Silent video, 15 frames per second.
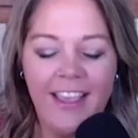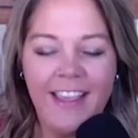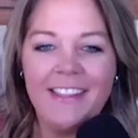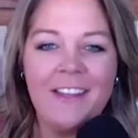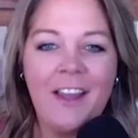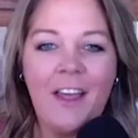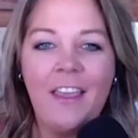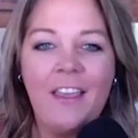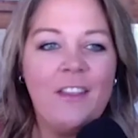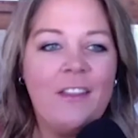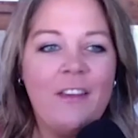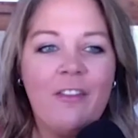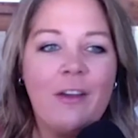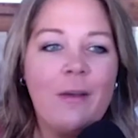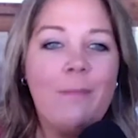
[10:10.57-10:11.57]
It's not like they'll
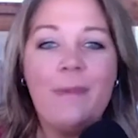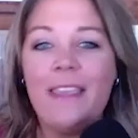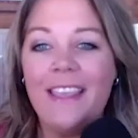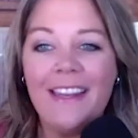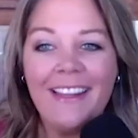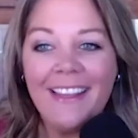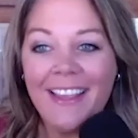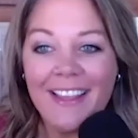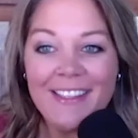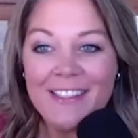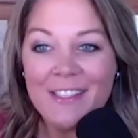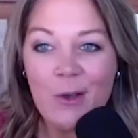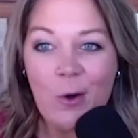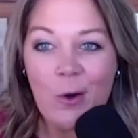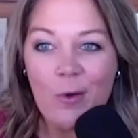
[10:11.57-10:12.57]
ever compete yeah. against
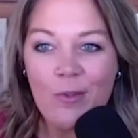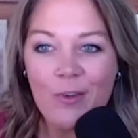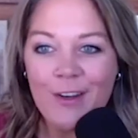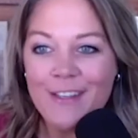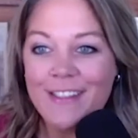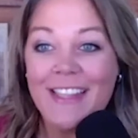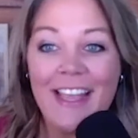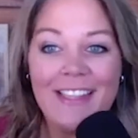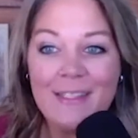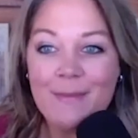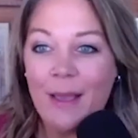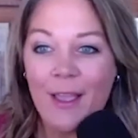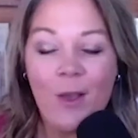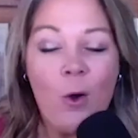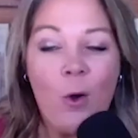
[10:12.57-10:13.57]
the Gophers. That's
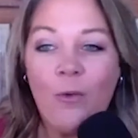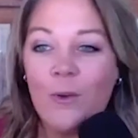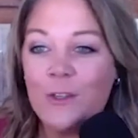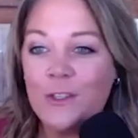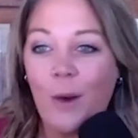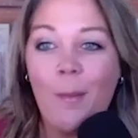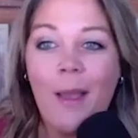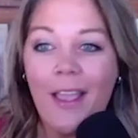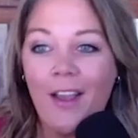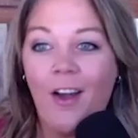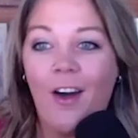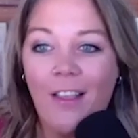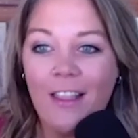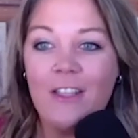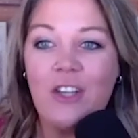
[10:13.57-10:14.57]
my Gophers are my
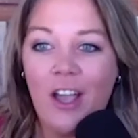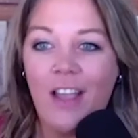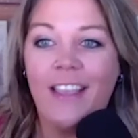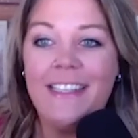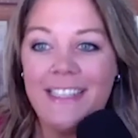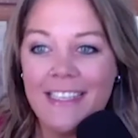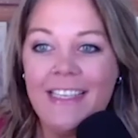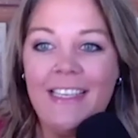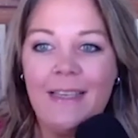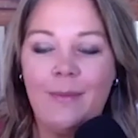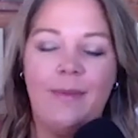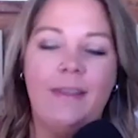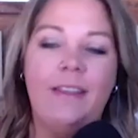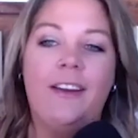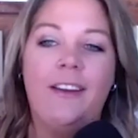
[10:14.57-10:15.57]
college hockey team.
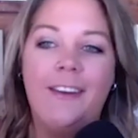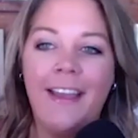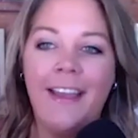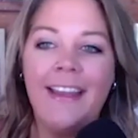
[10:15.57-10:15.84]
All right.